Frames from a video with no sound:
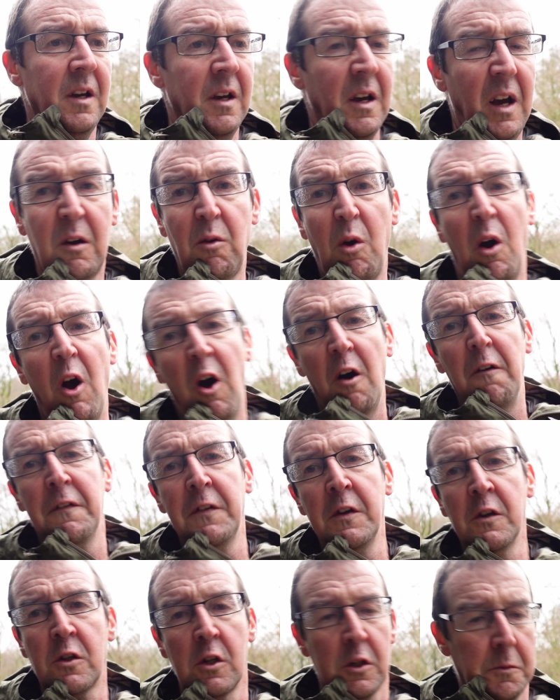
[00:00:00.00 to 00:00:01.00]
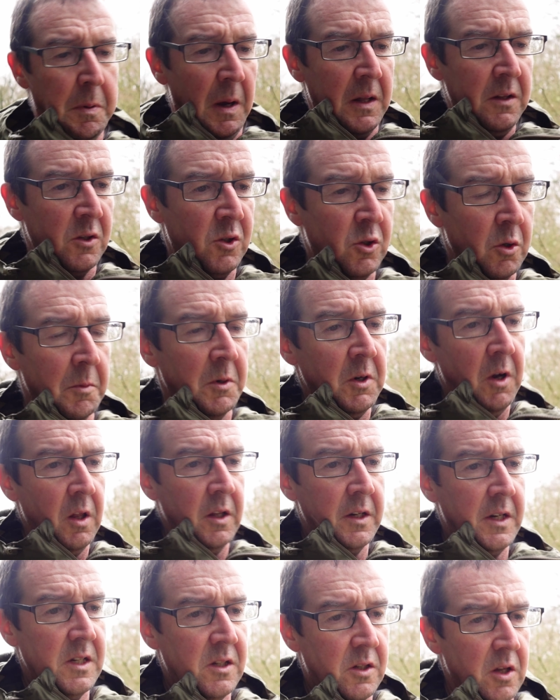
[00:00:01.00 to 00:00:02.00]
I quite often used to spend the summer
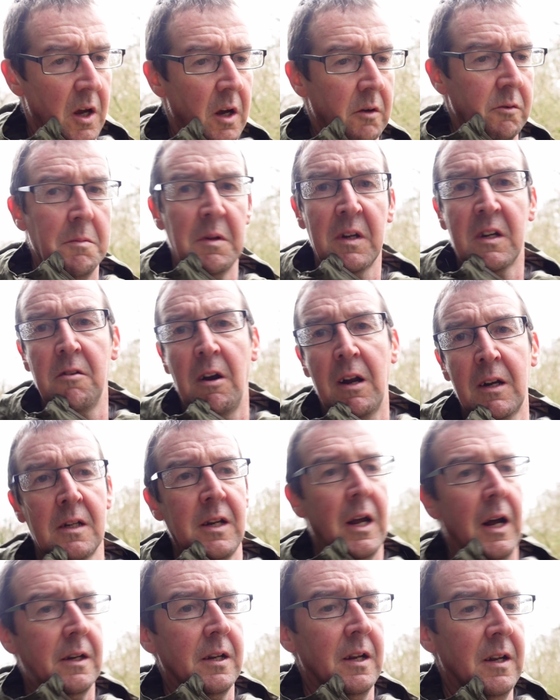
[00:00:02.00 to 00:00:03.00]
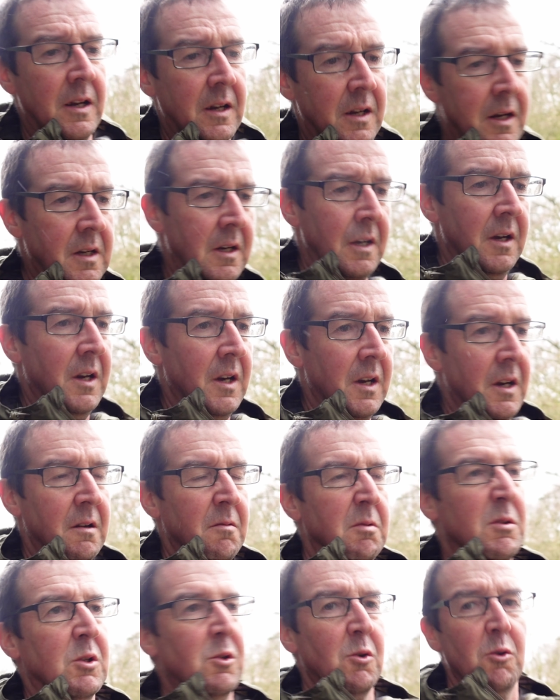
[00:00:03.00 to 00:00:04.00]
holidays there with my granddad.
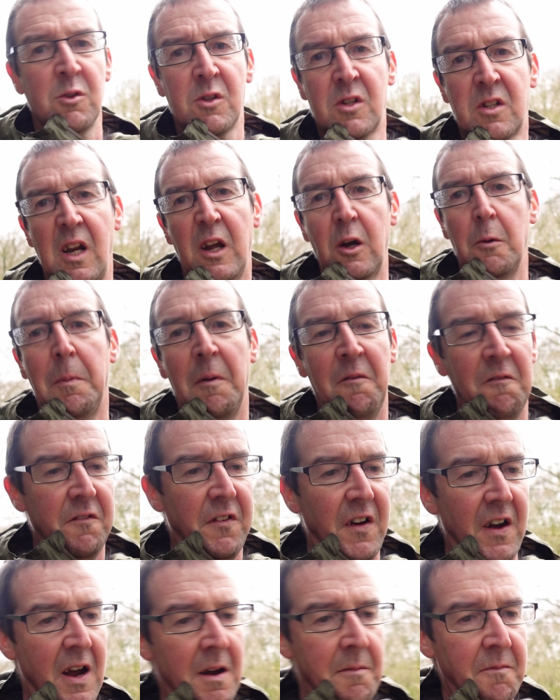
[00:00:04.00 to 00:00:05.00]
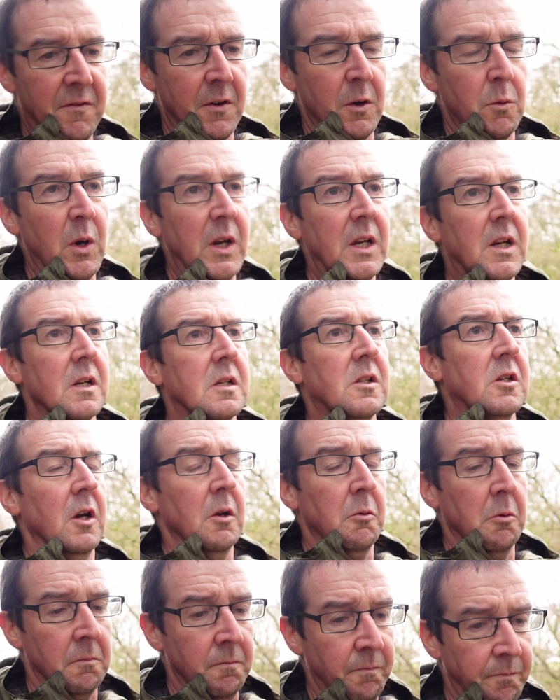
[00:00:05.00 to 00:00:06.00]
Just go and stay up on farm for a week or two,
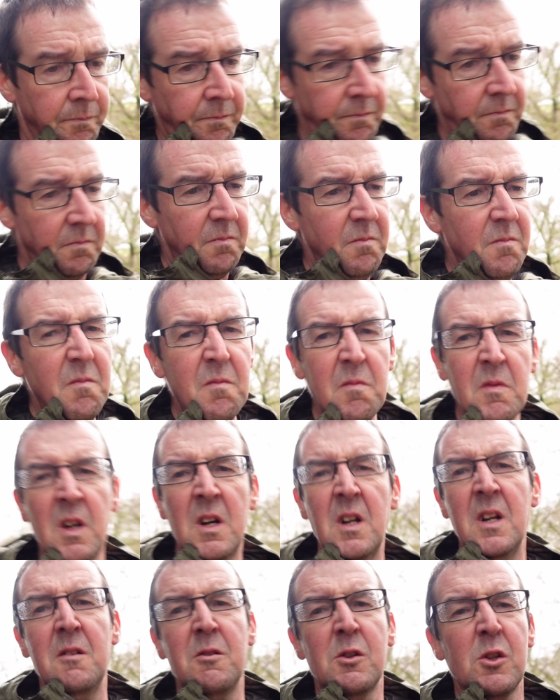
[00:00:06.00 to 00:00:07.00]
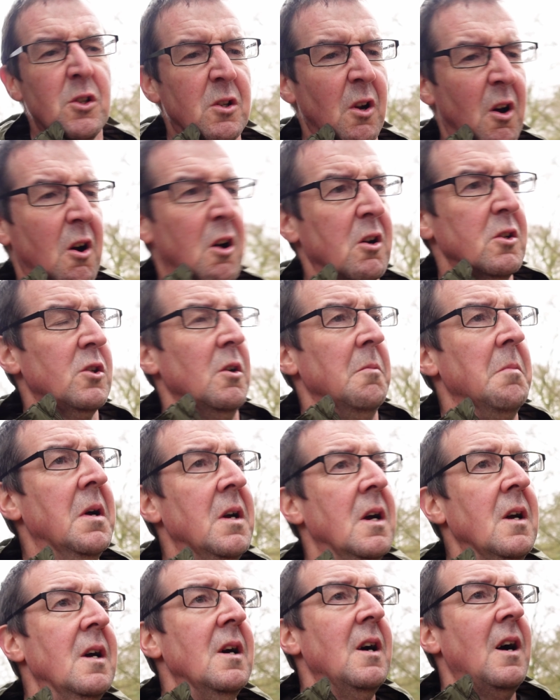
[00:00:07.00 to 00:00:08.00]
and it was just awesome.
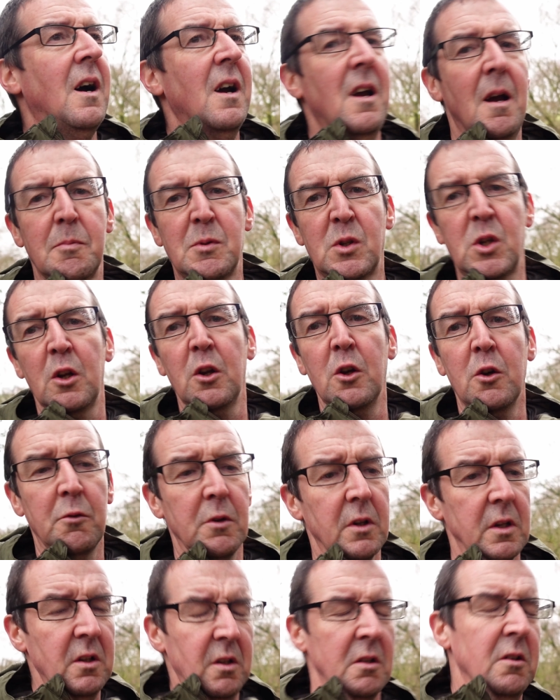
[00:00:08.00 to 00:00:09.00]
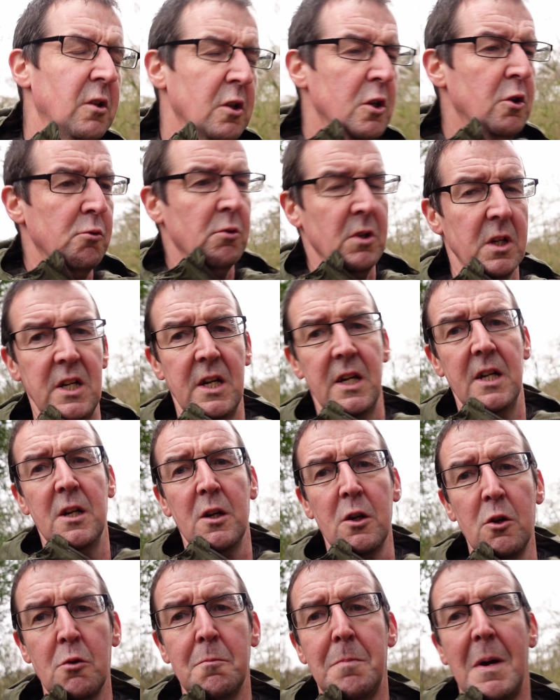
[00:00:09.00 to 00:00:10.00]
I absolutely
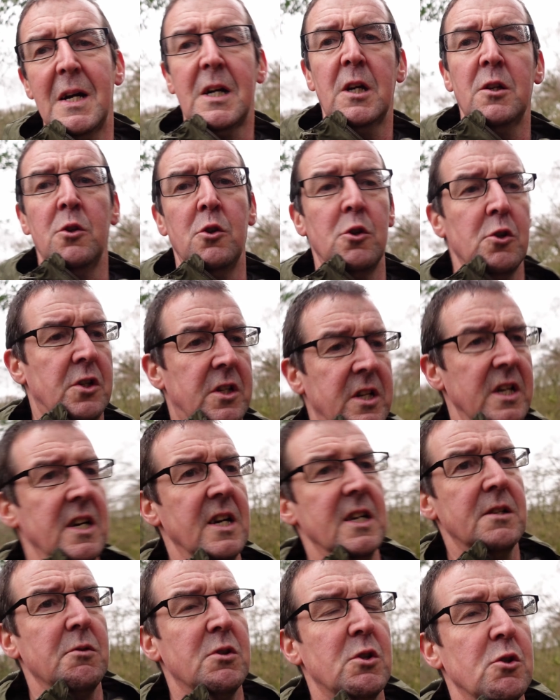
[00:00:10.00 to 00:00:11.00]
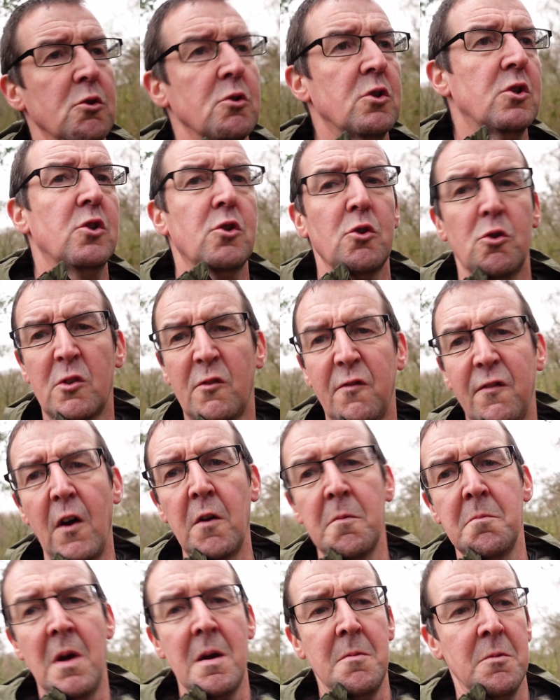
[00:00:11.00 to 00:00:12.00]
look back on those days with such
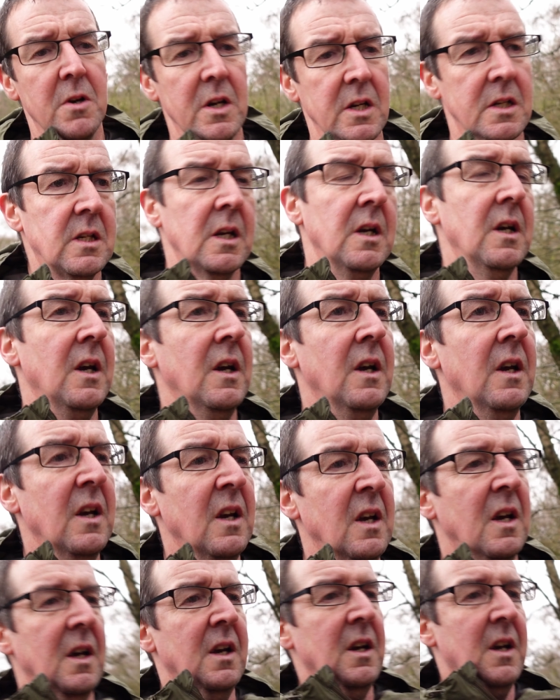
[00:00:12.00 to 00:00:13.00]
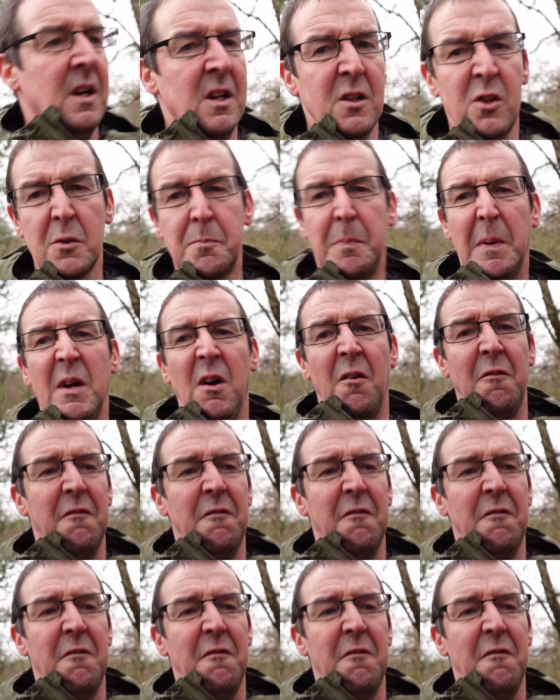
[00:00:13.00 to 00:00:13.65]
fond memories. Just being on